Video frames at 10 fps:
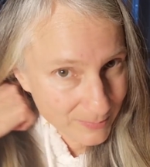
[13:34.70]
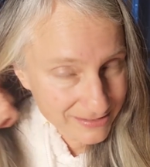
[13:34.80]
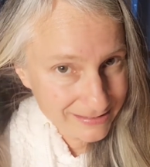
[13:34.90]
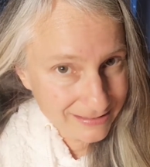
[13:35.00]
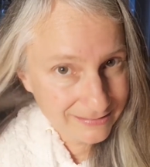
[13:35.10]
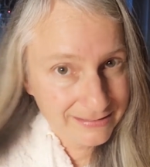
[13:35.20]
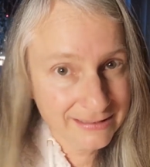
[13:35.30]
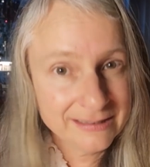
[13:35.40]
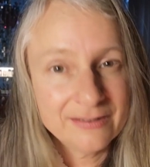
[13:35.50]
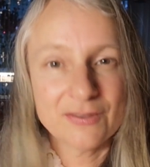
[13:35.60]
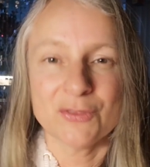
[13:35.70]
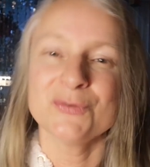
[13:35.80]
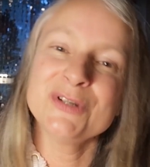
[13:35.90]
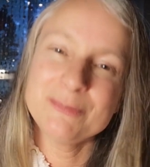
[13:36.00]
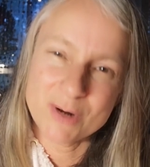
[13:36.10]
are basically
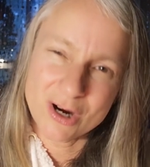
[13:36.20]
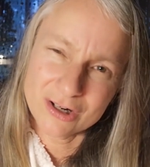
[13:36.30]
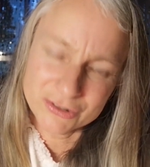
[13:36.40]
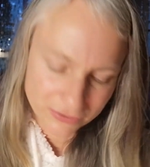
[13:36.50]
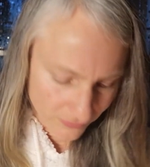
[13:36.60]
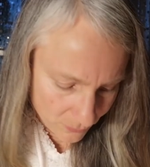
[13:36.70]
three parts,